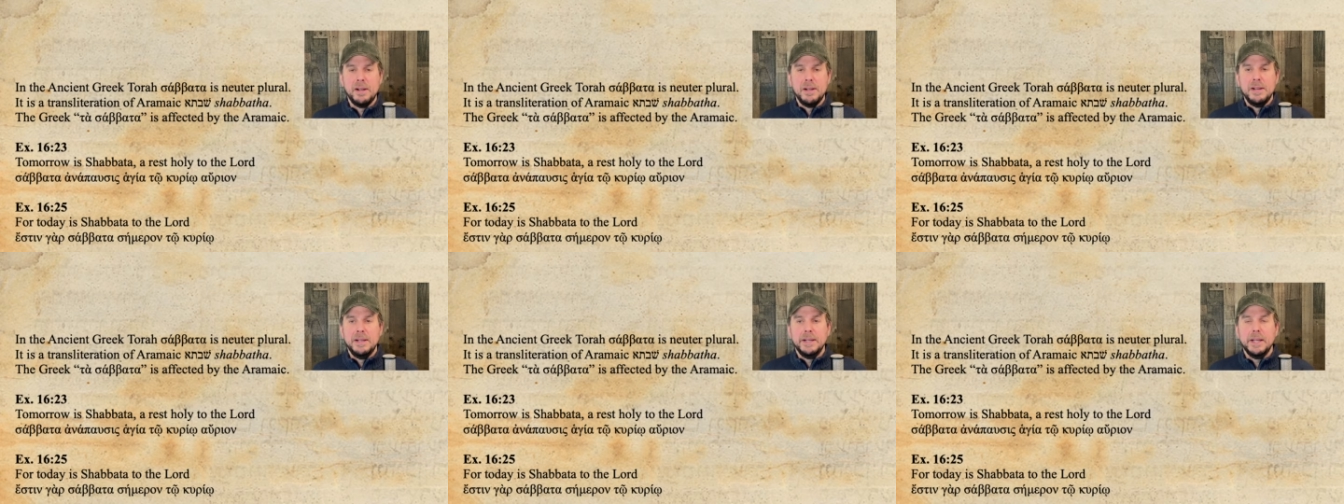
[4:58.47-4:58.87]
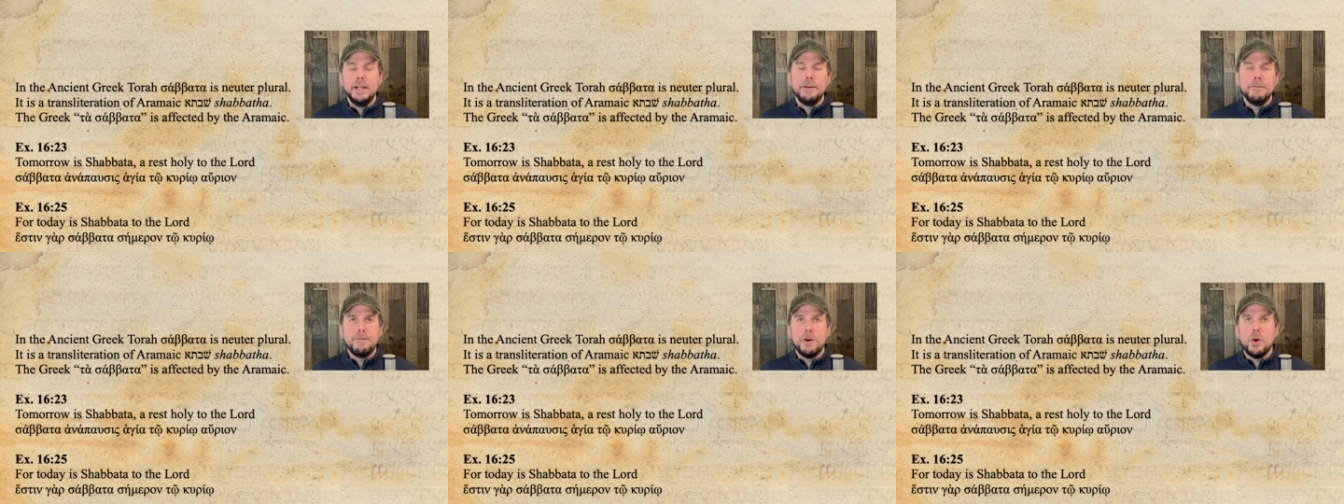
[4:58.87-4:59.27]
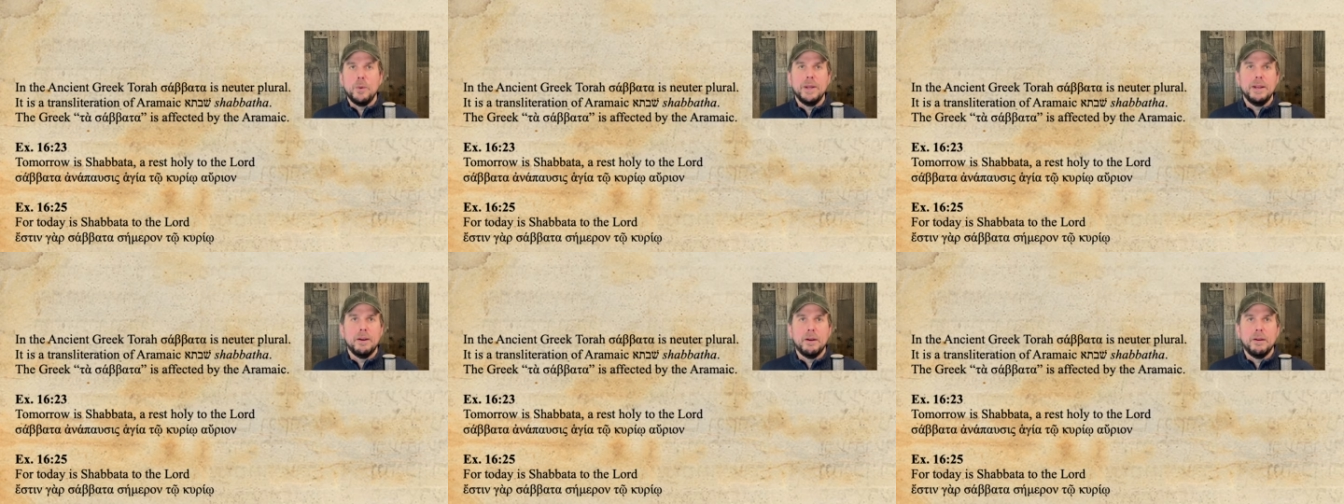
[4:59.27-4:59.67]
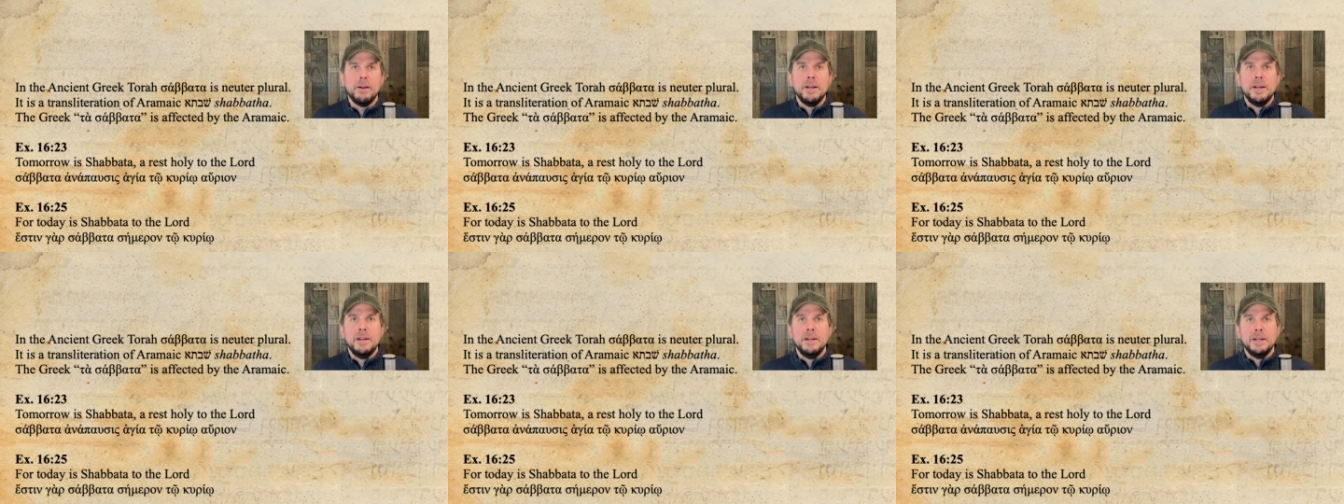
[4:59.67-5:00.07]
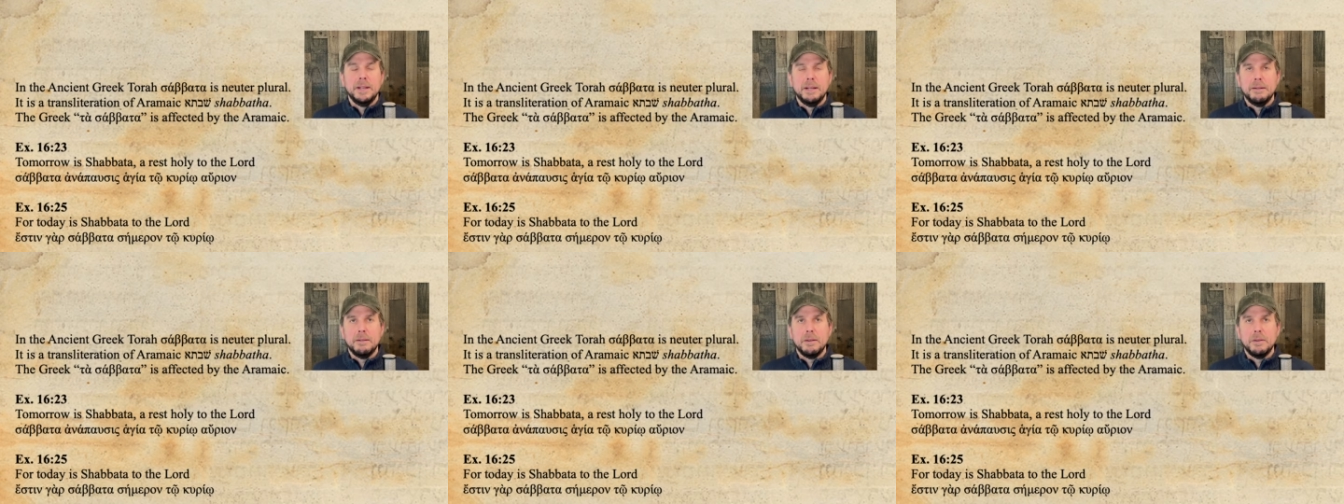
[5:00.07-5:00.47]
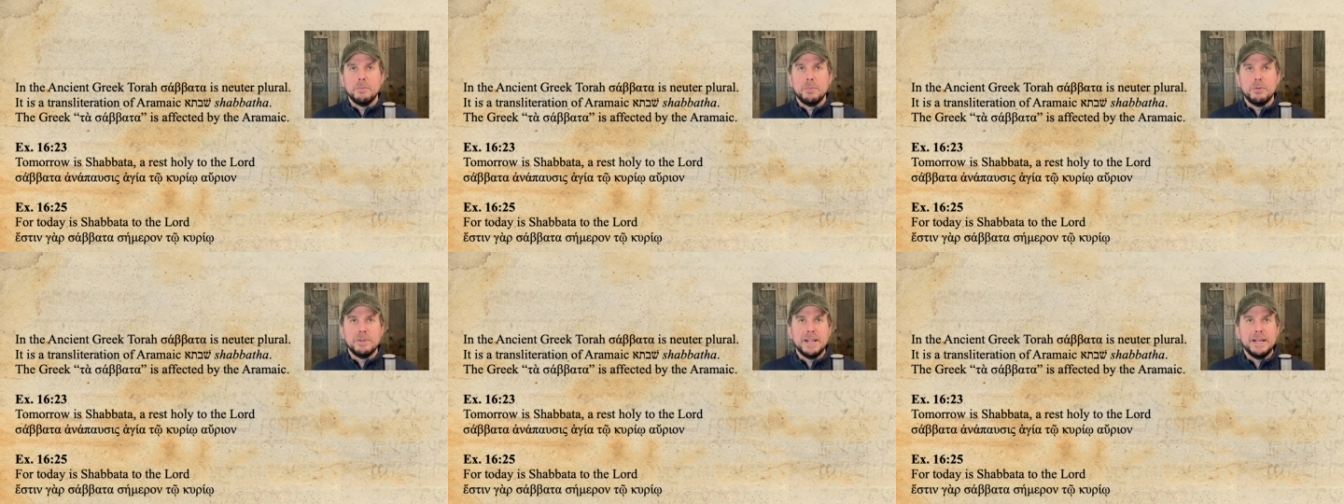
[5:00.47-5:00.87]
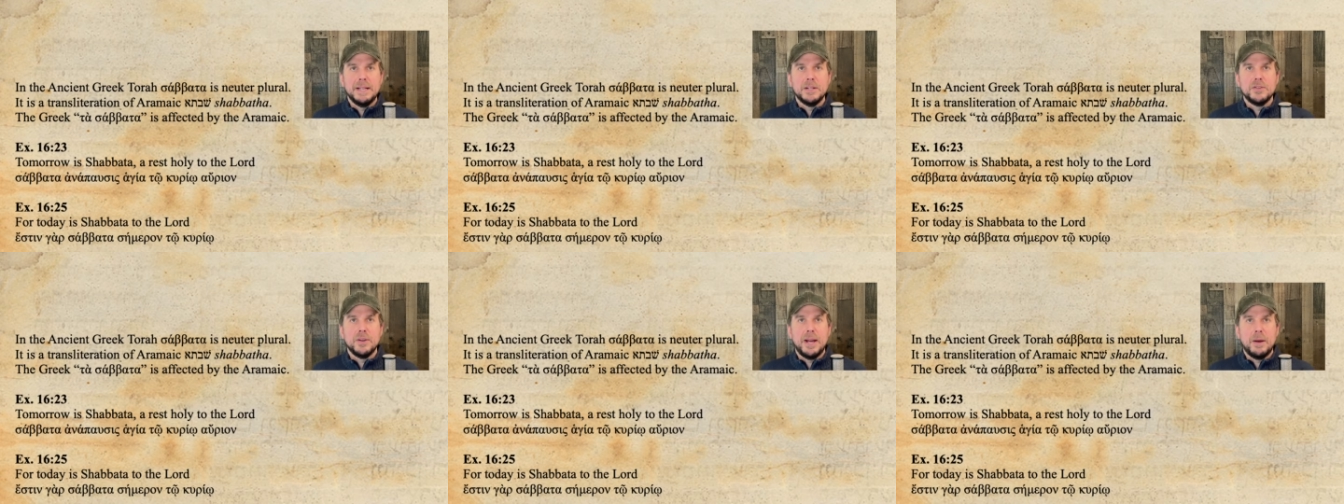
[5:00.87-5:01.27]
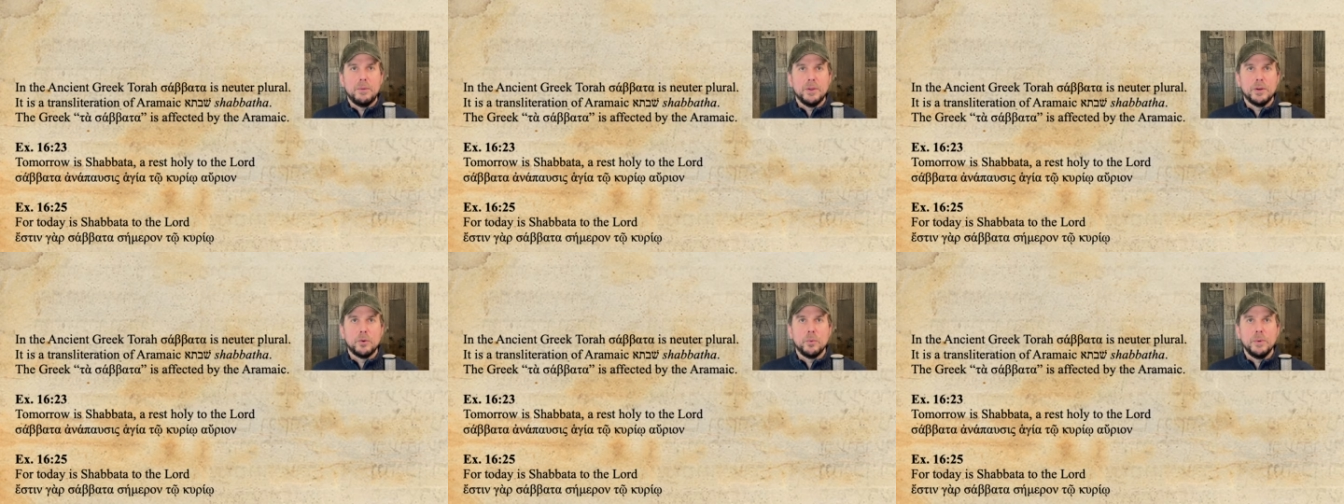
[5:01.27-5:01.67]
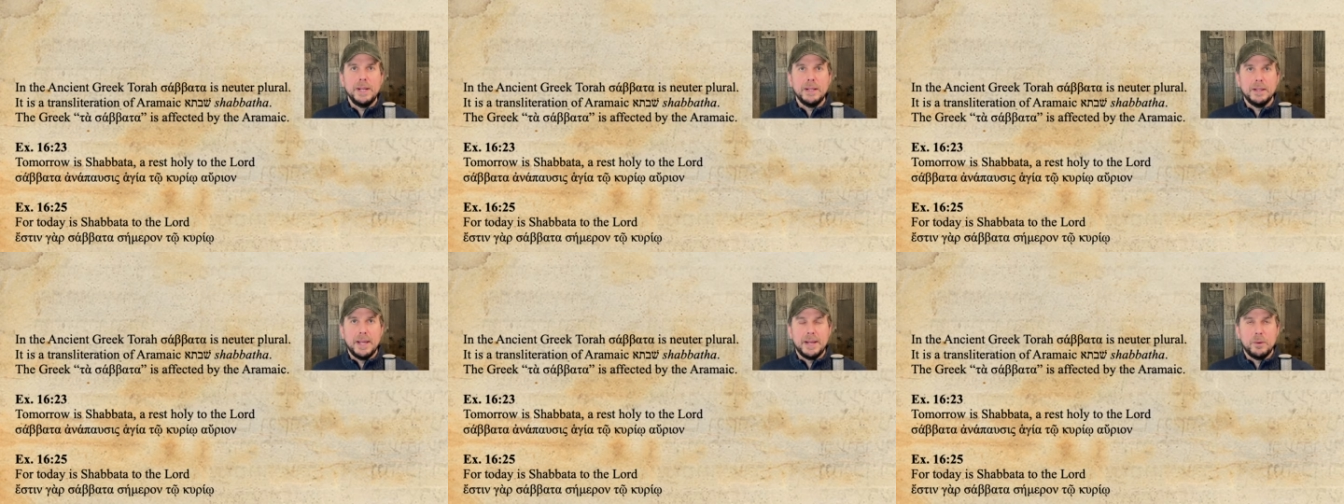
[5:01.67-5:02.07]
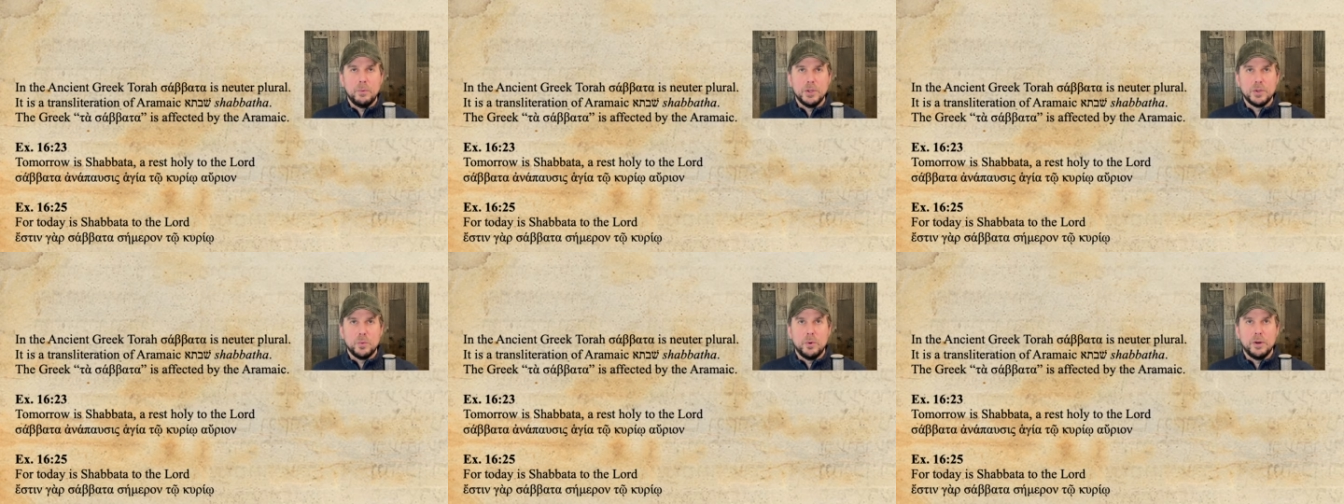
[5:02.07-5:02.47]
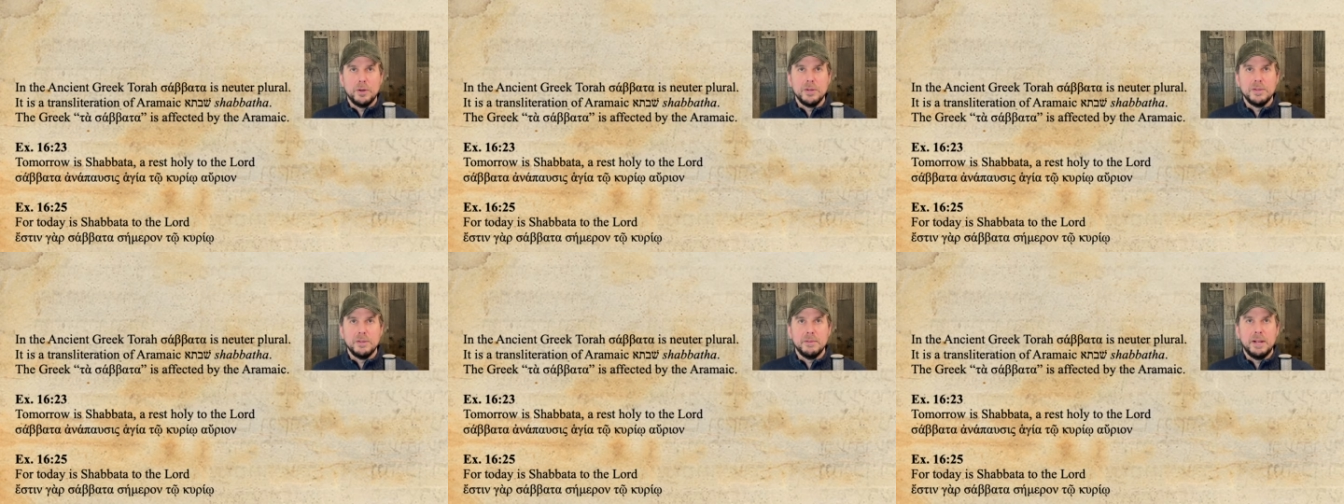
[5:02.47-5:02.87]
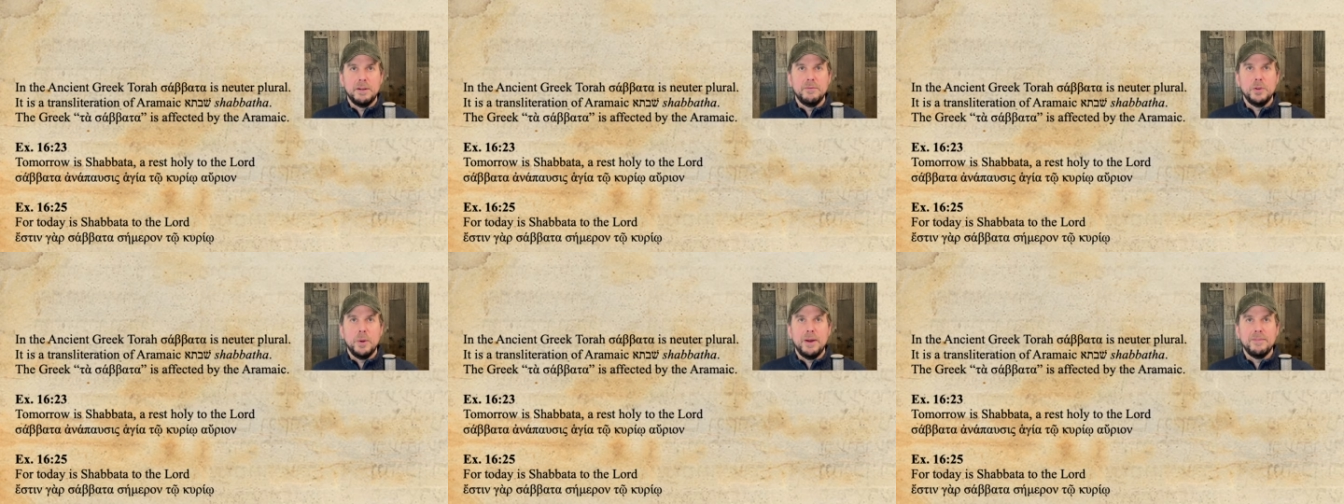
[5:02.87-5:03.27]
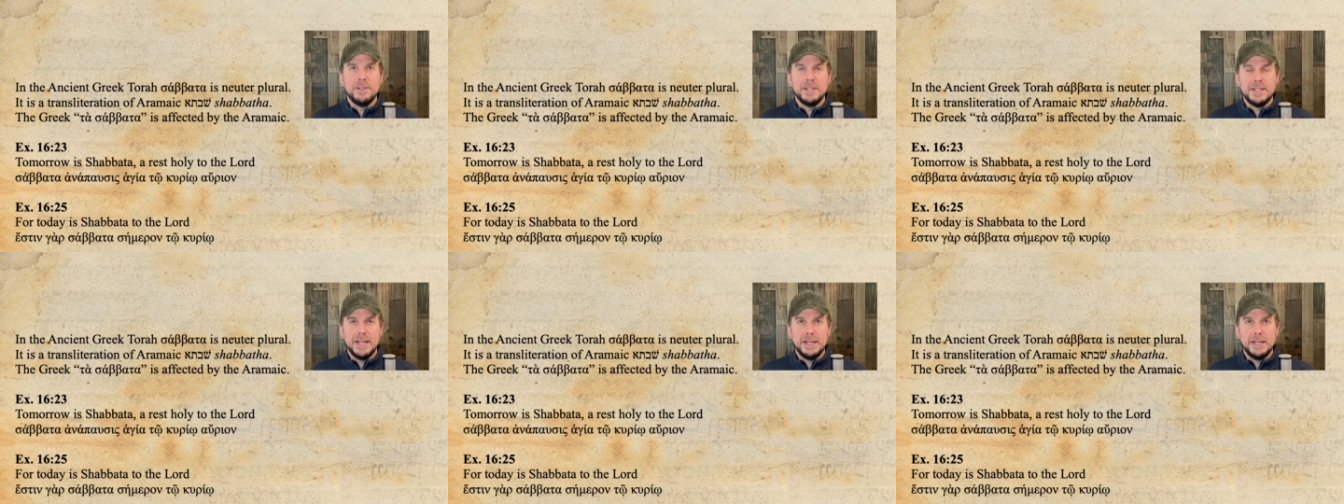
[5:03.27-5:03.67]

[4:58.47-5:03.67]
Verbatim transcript: info here eh, pertaining to how the Greek language works that if you haven't taken